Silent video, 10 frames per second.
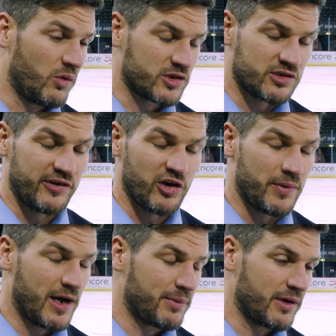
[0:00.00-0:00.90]
I watched the video
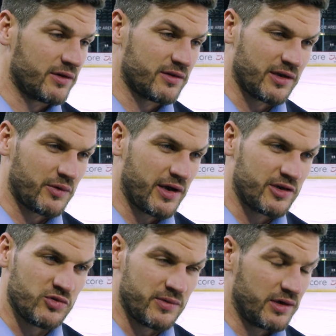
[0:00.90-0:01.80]
back, but I don't think we
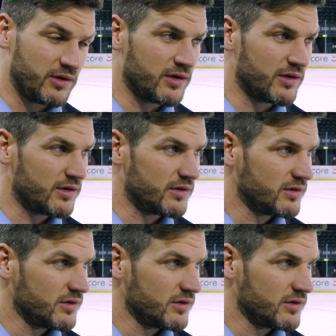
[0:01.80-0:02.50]
had too many uh,